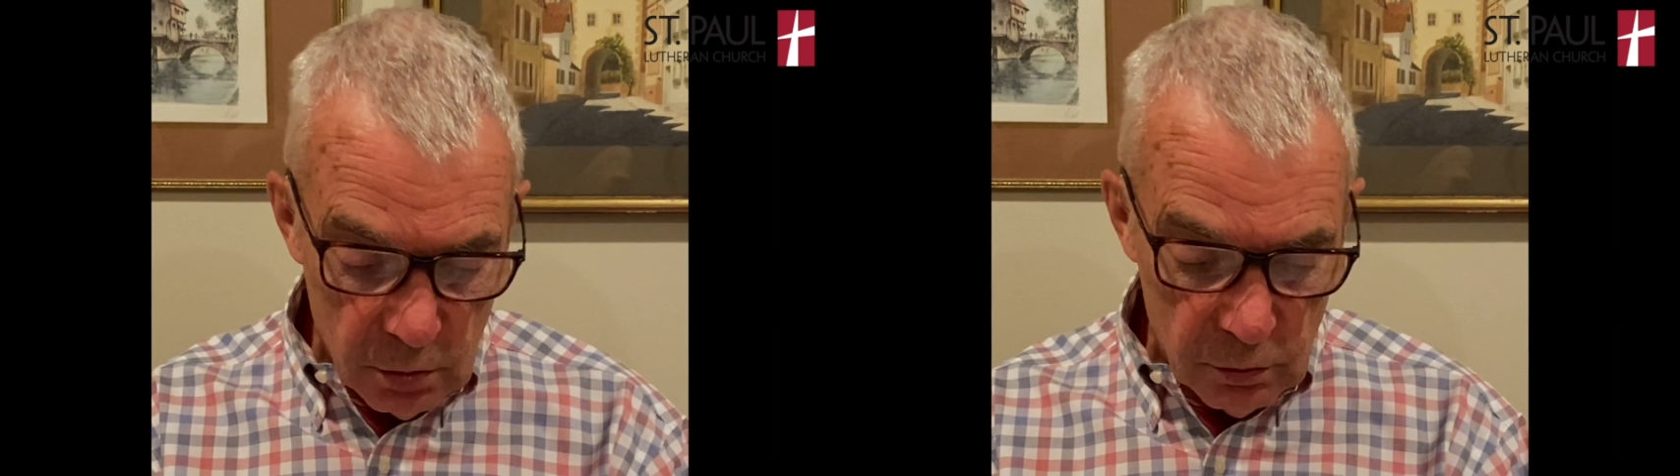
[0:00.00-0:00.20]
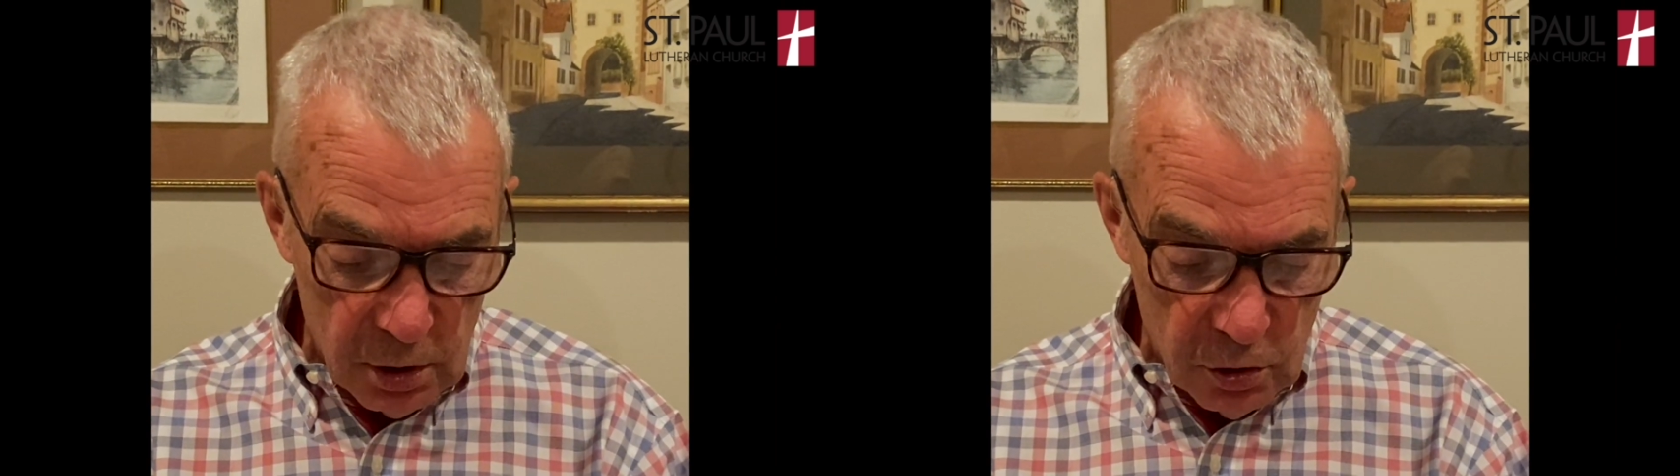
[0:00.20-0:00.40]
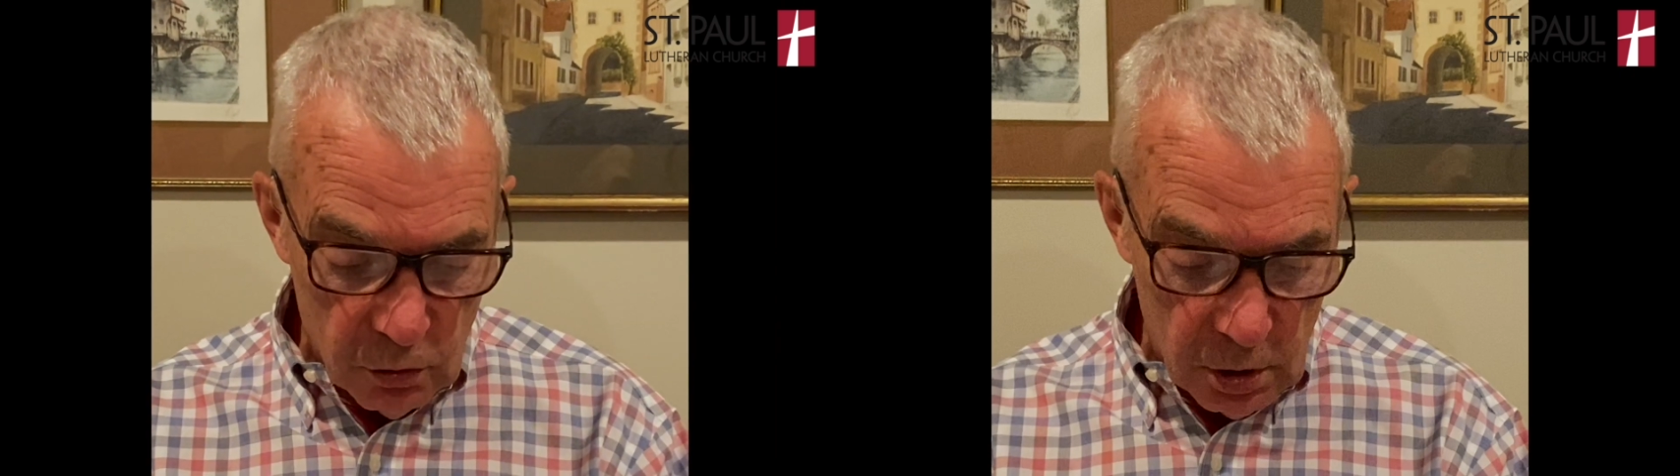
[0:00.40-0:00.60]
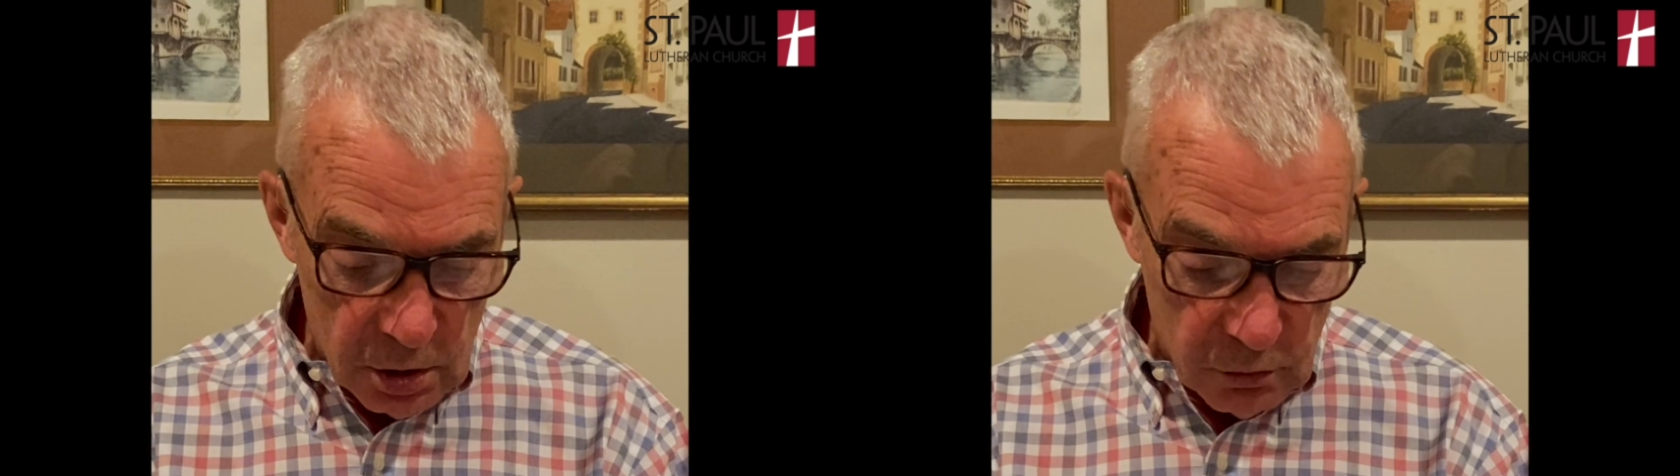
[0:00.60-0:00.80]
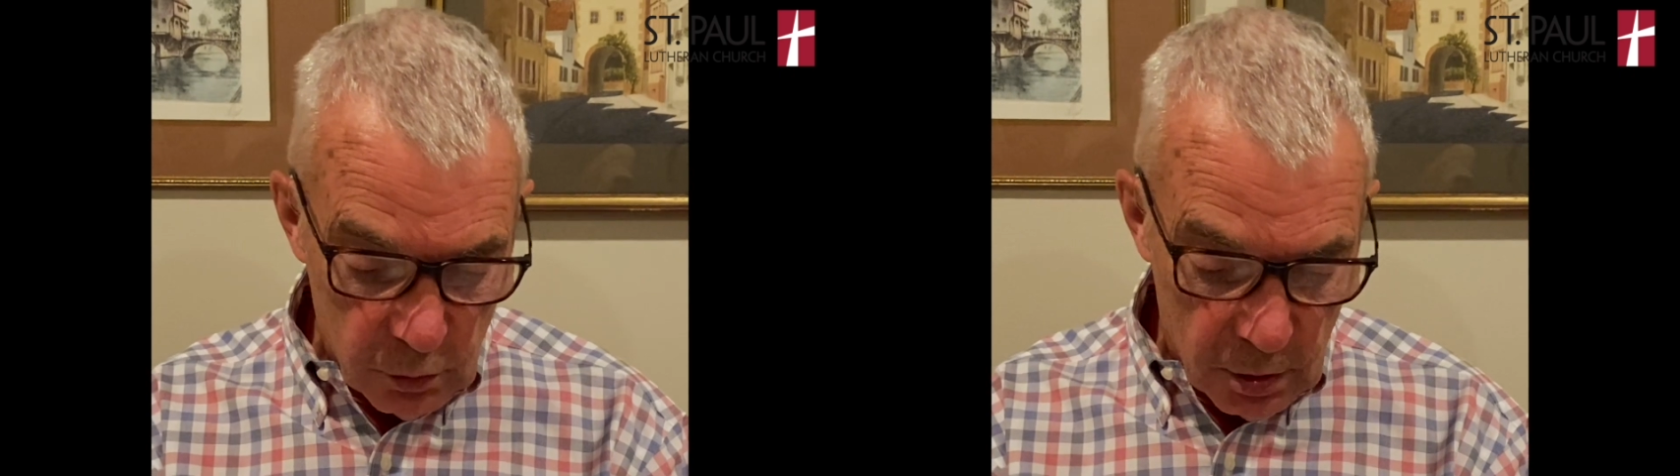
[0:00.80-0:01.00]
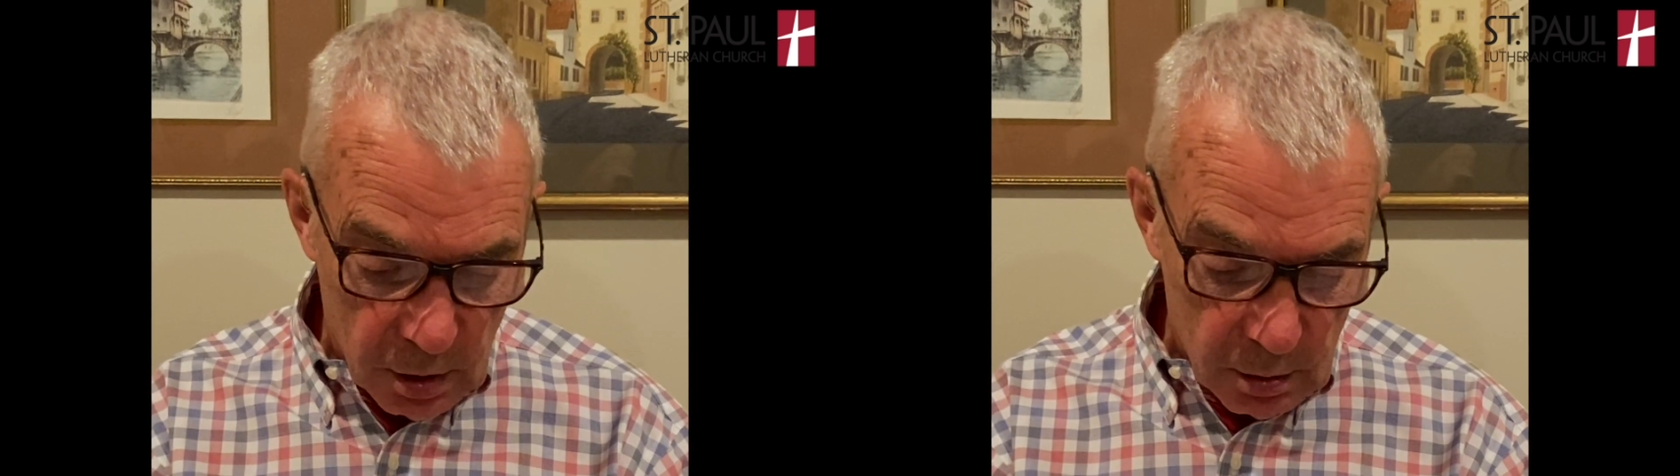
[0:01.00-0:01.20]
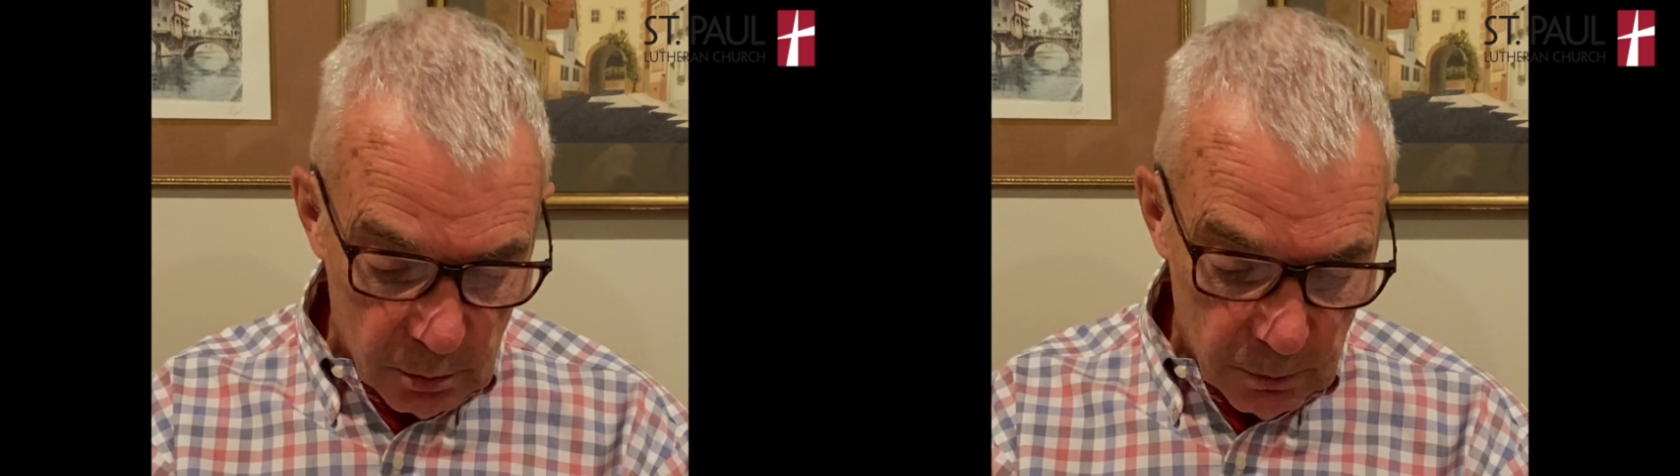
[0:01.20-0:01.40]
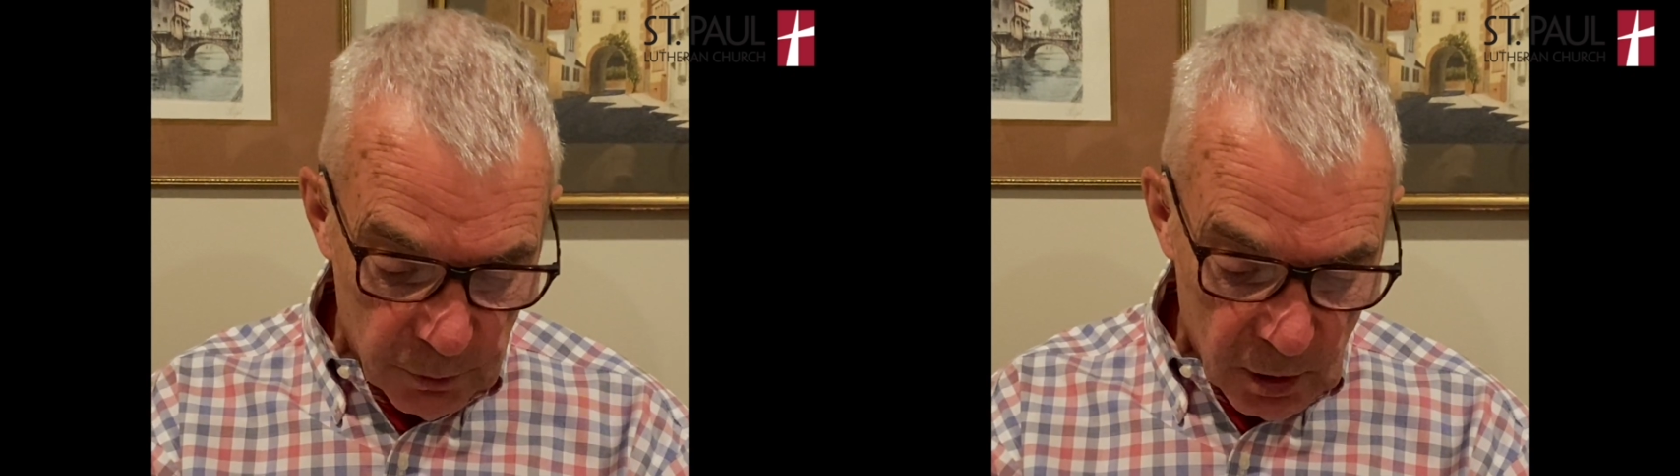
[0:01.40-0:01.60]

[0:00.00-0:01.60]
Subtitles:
rejoice with him